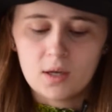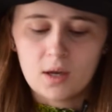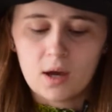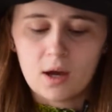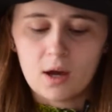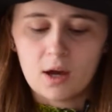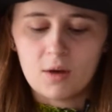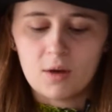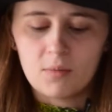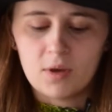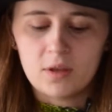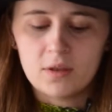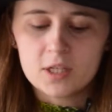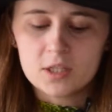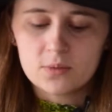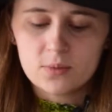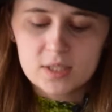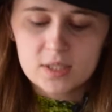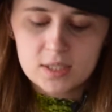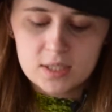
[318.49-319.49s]
And
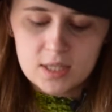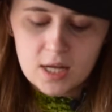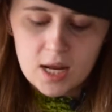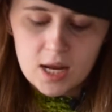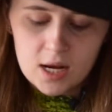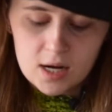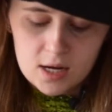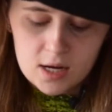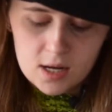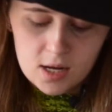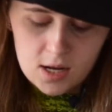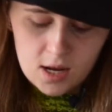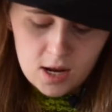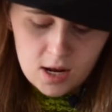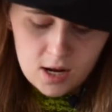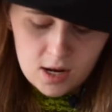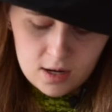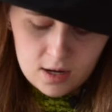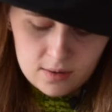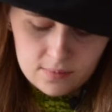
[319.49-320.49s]
this was knit
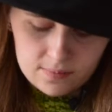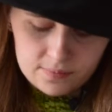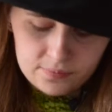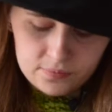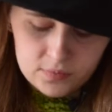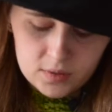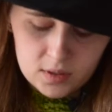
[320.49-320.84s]
in